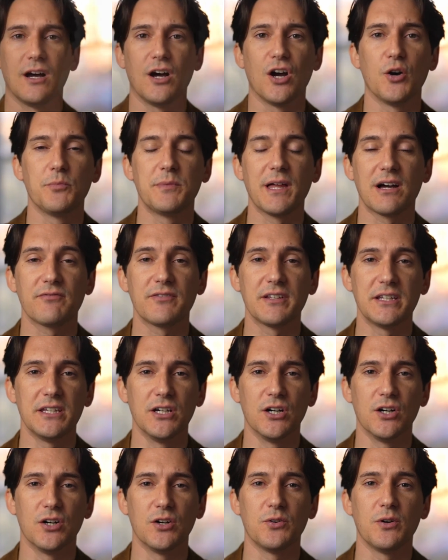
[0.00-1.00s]
I hope that
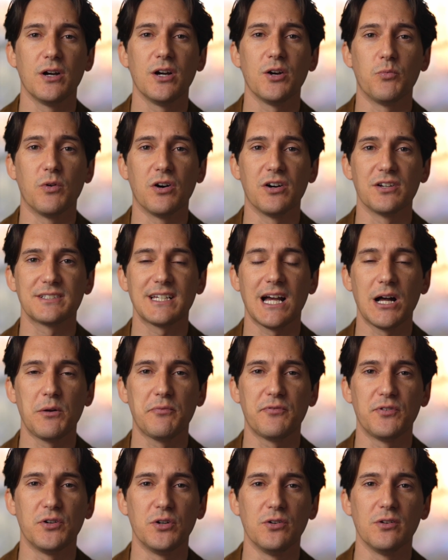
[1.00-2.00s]
video was
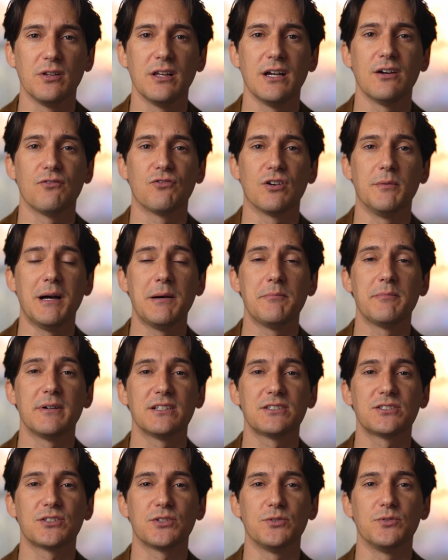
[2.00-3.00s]
helpful. Remember
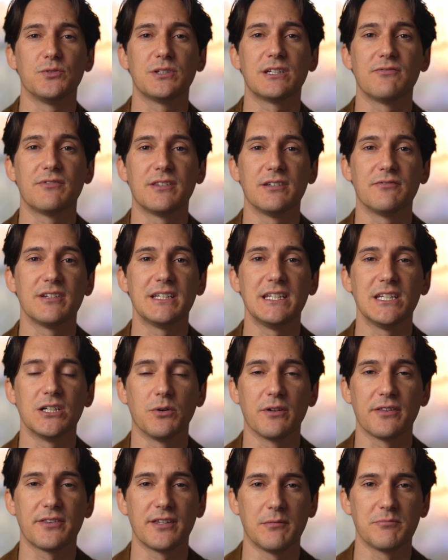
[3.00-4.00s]
to give the video
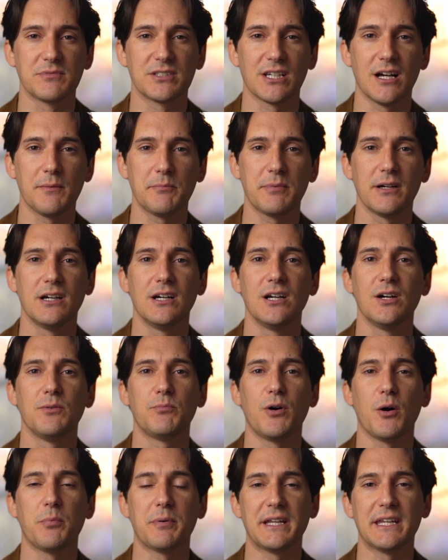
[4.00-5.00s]
a thumbs up,
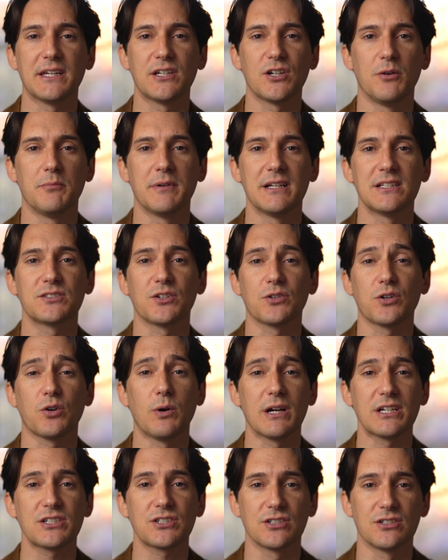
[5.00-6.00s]
pop any comments or
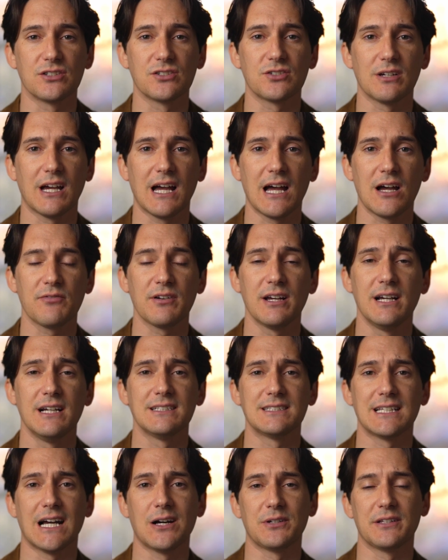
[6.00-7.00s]
questions you have
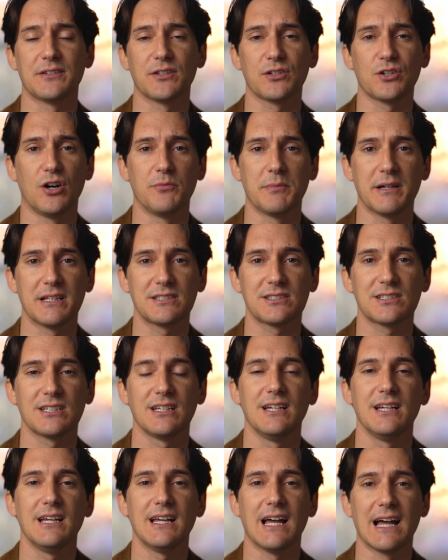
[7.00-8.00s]
down in the comments,
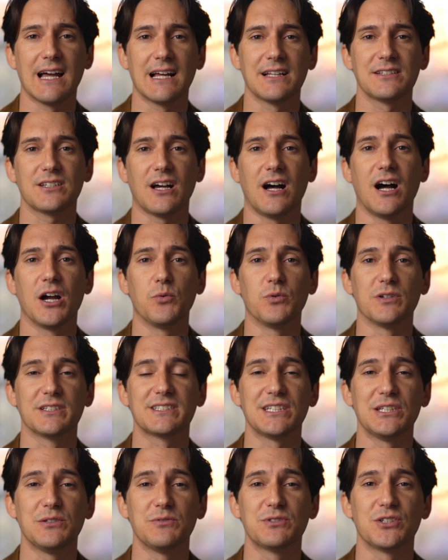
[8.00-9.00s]
and I will
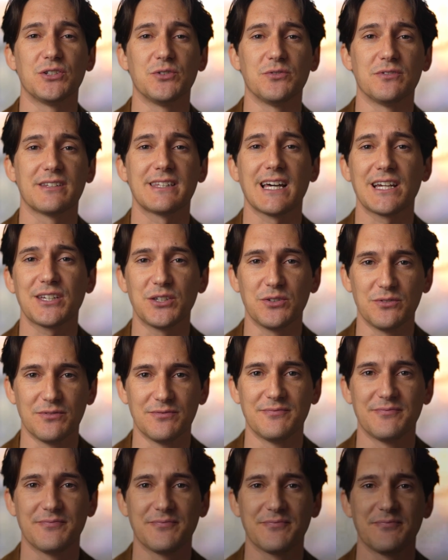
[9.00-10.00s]
see you soon. Thank you.